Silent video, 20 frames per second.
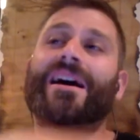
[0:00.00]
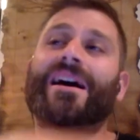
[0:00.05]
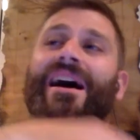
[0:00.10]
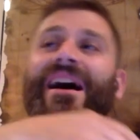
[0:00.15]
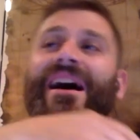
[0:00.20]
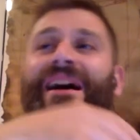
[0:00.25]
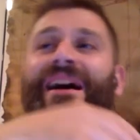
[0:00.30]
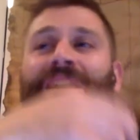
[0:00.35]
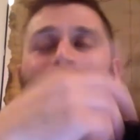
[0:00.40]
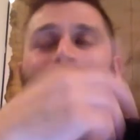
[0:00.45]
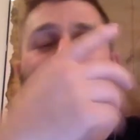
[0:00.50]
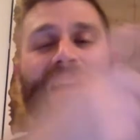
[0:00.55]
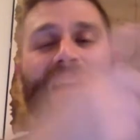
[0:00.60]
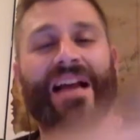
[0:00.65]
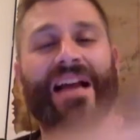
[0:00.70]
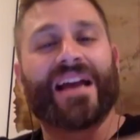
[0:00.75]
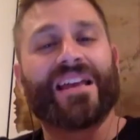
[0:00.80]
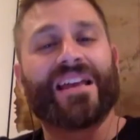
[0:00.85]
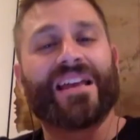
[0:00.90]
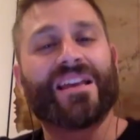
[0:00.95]
Uh, but I
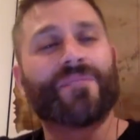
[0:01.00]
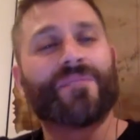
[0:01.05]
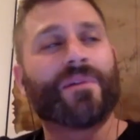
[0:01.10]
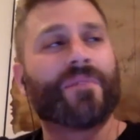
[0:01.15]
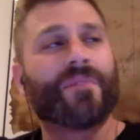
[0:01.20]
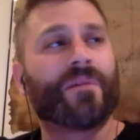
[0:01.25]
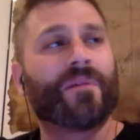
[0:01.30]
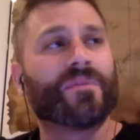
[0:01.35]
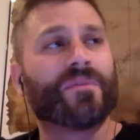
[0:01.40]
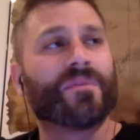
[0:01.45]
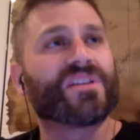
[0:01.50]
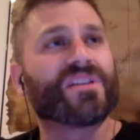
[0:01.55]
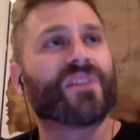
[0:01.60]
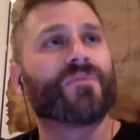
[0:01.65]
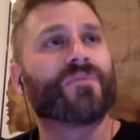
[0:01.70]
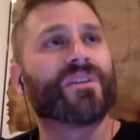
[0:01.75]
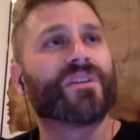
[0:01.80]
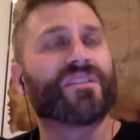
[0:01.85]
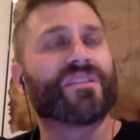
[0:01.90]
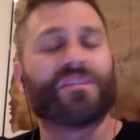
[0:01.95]
got him, I'm almost done
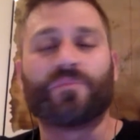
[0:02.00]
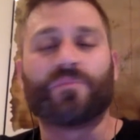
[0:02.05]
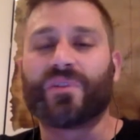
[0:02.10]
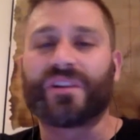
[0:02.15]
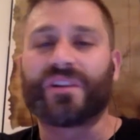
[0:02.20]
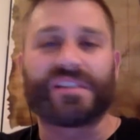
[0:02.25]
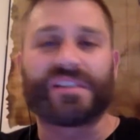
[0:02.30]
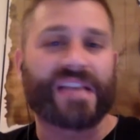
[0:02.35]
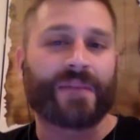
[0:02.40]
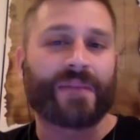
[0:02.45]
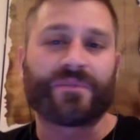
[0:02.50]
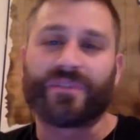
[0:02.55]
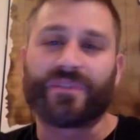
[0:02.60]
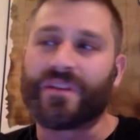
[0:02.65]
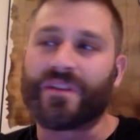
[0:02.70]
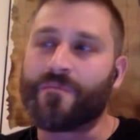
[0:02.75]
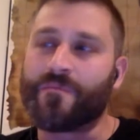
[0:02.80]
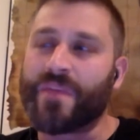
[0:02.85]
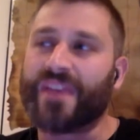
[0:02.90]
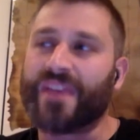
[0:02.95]
with. The book is
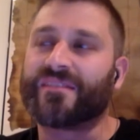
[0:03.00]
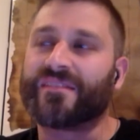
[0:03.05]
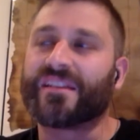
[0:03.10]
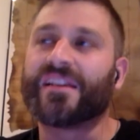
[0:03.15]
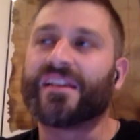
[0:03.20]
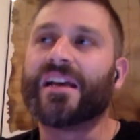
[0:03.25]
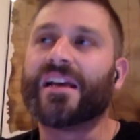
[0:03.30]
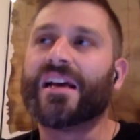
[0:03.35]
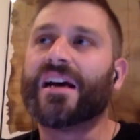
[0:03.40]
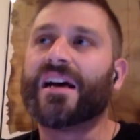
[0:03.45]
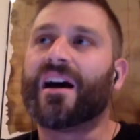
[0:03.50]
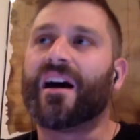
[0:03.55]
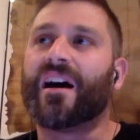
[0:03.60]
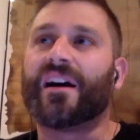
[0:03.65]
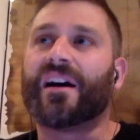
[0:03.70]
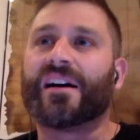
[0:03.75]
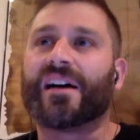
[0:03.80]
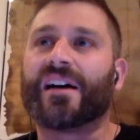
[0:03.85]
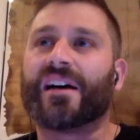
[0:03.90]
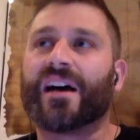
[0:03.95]
absolutely amazing.
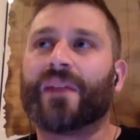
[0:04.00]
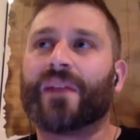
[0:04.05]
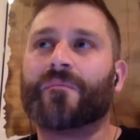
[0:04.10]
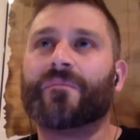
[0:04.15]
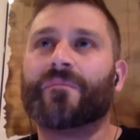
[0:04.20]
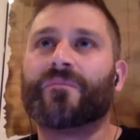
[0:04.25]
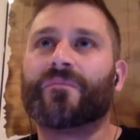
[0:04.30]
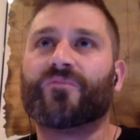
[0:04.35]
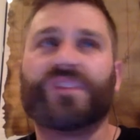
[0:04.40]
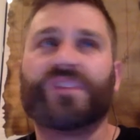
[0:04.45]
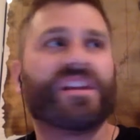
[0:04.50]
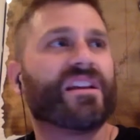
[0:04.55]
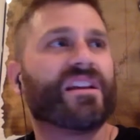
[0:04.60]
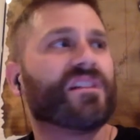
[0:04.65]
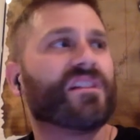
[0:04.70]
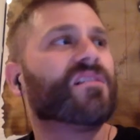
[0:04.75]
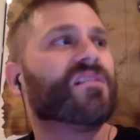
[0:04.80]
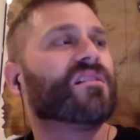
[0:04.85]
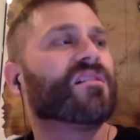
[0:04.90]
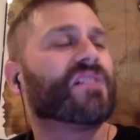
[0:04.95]
Uh, I'm
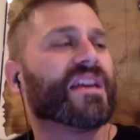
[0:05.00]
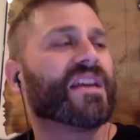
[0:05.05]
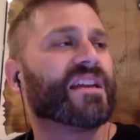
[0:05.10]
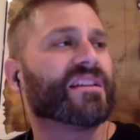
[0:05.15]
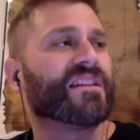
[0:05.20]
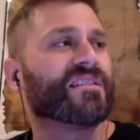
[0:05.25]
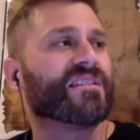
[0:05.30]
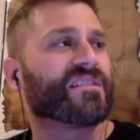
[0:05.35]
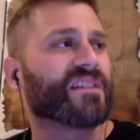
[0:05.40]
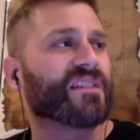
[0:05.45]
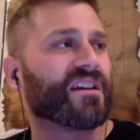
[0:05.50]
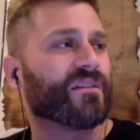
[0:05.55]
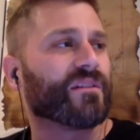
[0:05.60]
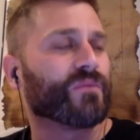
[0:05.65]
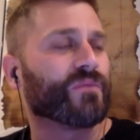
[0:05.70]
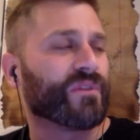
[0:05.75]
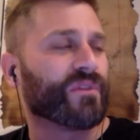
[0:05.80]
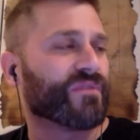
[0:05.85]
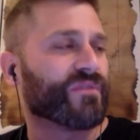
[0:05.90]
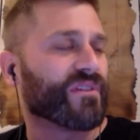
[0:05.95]
reading Clayton's uh,
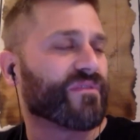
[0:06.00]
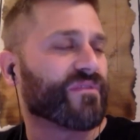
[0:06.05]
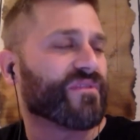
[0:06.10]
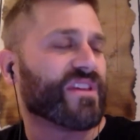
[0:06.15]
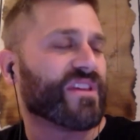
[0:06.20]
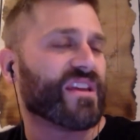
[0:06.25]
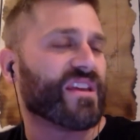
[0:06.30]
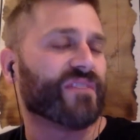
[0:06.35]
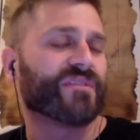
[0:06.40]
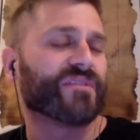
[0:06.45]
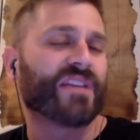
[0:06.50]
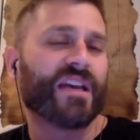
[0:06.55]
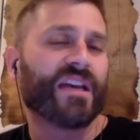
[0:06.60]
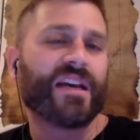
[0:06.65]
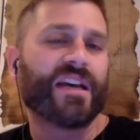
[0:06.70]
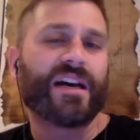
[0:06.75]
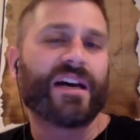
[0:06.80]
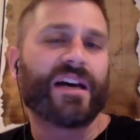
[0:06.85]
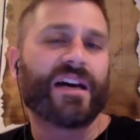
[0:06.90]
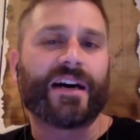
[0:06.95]
River of Thieves,
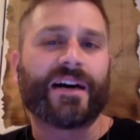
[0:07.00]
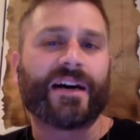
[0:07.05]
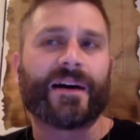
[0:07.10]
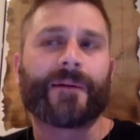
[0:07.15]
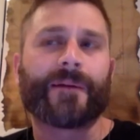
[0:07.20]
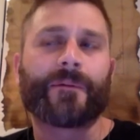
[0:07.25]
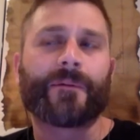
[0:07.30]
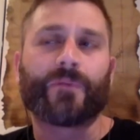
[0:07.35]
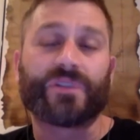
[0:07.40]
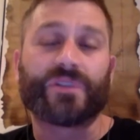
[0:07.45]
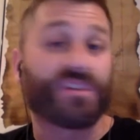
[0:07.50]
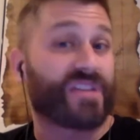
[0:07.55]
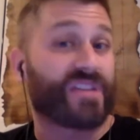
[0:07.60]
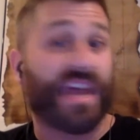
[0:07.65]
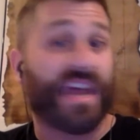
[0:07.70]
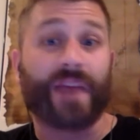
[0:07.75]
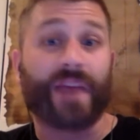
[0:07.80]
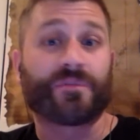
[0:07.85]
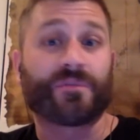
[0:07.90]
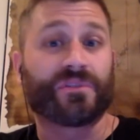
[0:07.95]
uh, which is
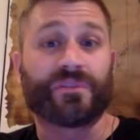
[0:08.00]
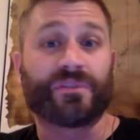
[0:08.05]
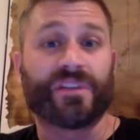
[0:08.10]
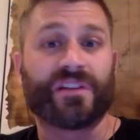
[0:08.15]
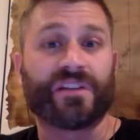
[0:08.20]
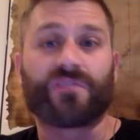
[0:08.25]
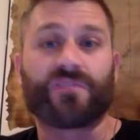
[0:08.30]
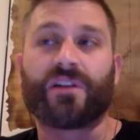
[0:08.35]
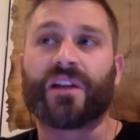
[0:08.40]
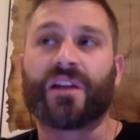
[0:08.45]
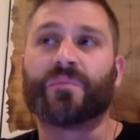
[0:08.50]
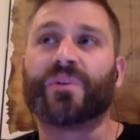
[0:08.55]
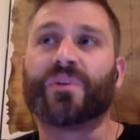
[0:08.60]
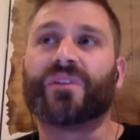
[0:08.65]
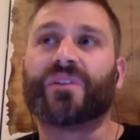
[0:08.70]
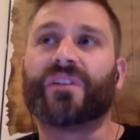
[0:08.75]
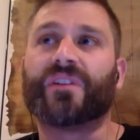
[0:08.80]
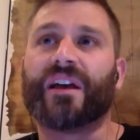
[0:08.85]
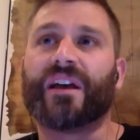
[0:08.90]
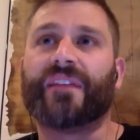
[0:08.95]
absolutely
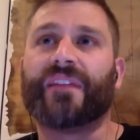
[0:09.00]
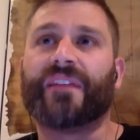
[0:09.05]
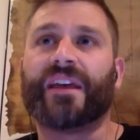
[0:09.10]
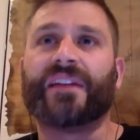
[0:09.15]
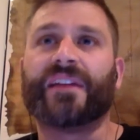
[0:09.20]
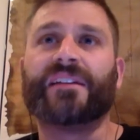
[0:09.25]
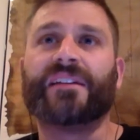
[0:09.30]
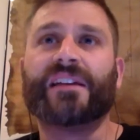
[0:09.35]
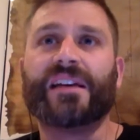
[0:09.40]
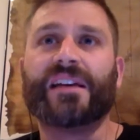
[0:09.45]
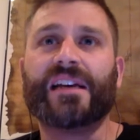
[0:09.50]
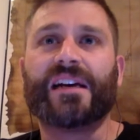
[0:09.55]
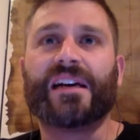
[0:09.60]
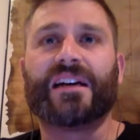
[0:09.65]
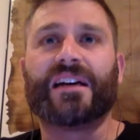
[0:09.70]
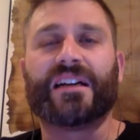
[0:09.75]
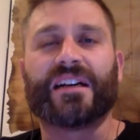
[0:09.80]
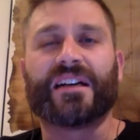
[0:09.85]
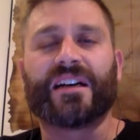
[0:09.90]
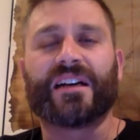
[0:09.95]
incredible. And then
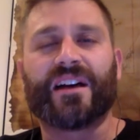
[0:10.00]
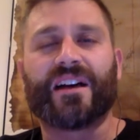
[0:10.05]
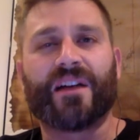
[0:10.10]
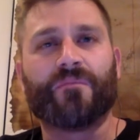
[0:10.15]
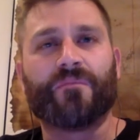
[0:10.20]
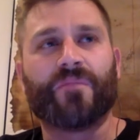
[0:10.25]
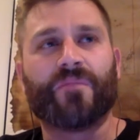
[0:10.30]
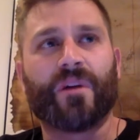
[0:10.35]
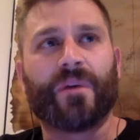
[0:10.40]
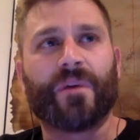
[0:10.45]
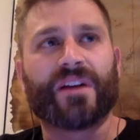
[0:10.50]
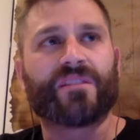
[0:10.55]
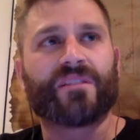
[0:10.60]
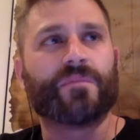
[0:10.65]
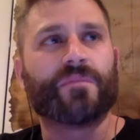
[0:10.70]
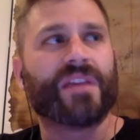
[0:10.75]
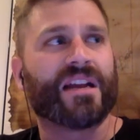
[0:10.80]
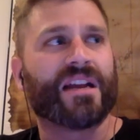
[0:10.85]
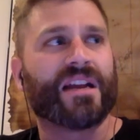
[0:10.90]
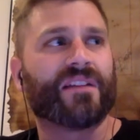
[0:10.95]
uh, I'm about to
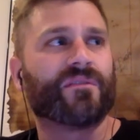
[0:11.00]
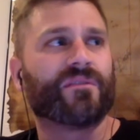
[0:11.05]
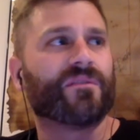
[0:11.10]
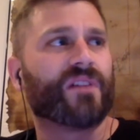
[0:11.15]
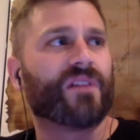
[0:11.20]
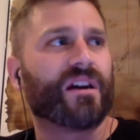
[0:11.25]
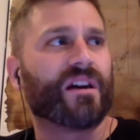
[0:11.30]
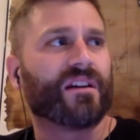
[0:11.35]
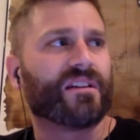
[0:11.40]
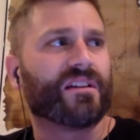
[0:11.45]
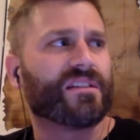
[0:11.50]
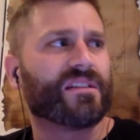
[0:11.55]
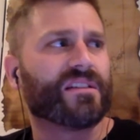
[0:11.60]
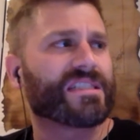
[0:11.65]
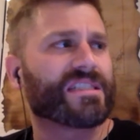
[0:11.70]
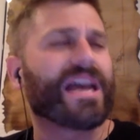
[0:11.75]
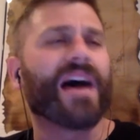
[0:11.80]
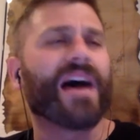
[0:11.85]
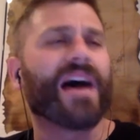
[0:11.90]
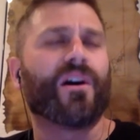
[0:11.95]
be on
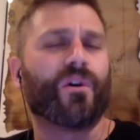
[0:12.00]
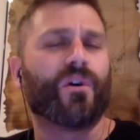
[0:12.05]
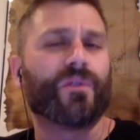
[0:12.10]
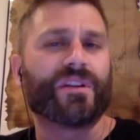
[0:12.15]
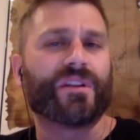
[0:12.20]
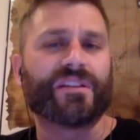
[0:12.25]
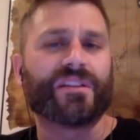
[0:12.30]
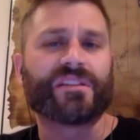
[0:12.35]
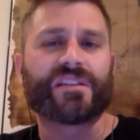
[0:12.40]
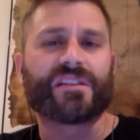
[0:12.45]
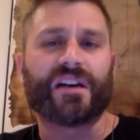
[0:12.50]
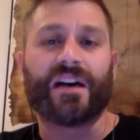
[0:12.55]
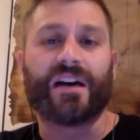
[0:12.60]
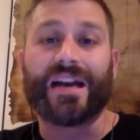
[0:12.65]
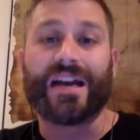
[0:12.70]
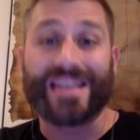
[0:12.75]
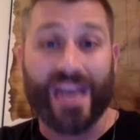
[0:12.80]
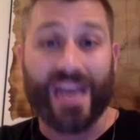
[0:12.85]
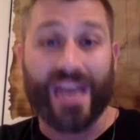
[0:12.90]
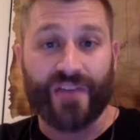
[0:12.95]
Scott Oden's
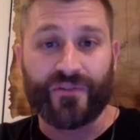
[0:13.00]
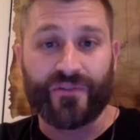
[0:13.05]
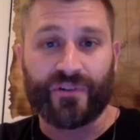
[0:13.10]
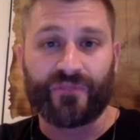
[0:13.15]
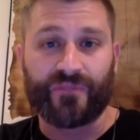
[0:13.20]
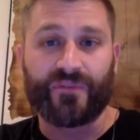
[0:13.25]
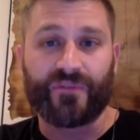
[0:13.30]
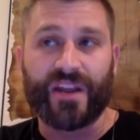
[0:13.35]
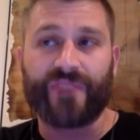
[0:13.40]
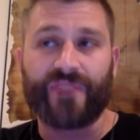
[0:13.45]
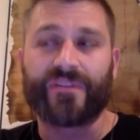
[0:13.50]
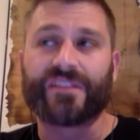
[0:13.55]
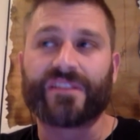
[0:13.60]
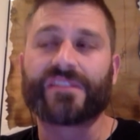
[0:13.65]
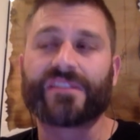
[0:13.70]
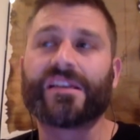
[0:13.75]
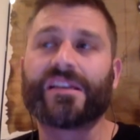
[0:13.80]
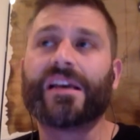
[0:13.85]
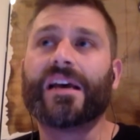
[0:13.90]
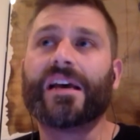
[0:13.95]
A Gathering of Ravens,